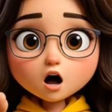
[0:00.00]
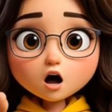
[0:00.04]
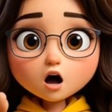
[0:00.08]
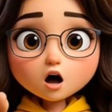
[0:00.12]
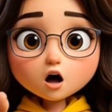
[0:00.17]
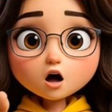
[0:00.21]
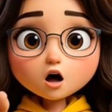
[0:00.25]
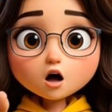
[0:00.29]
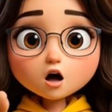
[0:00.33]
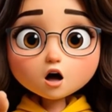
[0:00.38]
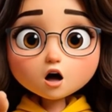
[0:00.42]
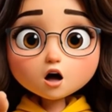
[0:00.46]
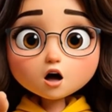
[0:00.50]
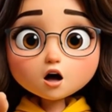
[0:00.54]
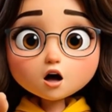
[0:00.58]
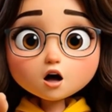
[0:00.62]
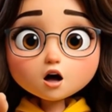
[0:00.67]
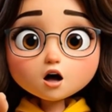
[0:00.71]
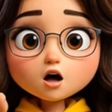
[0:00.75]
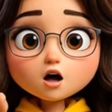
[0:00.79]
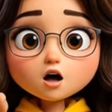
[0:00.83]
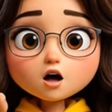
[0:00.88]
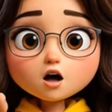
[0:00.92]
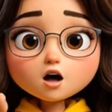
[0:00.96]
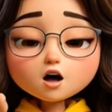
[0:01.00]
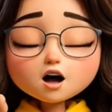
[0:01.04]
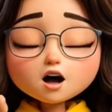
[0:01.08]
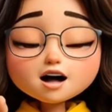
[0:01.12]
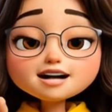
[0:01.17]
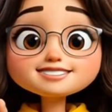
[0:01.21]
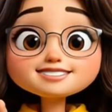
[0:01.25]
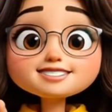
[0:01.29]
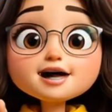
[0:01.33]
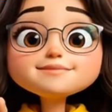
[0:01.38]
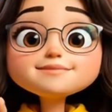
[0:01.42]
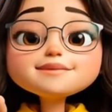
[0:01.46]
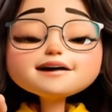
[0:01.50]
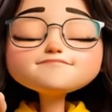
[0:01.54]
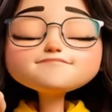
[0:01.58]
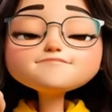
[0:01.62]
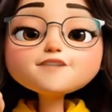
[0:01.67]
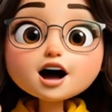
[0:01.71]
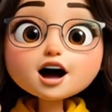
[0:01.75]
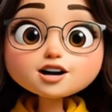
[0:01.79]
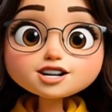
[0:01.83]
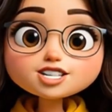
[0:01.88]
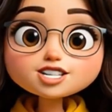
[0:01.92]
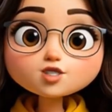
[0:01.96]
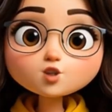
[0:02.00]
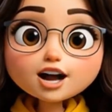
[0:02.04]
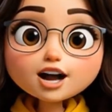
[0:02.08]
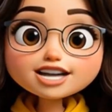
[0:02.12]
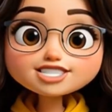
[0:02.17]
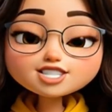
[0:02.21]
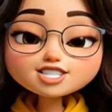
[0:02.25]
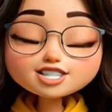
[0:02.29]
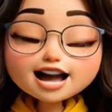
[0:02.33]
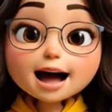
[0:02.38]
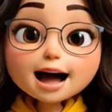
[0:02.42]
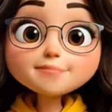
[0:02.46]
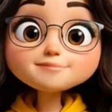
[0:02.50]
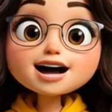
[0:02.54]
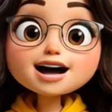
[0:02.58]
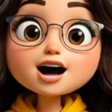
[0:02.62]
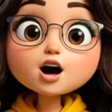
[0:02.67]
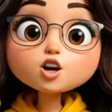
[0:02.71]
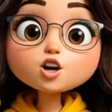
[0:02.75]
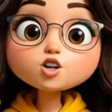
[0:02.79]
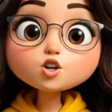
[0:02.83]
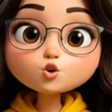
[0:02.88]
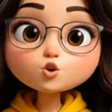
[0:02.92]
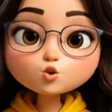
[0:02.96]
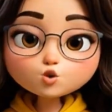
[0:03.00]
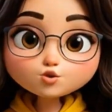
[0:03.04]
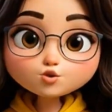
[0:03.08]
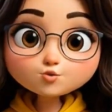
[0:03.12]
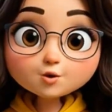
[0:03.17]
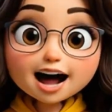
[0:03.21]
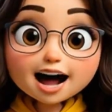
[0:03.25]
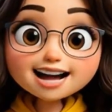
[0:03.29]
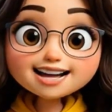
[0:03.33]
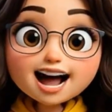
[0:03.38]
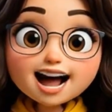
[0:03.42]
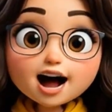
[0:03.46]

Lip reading: post showing inside Shorts scrolling feed, just like a viral short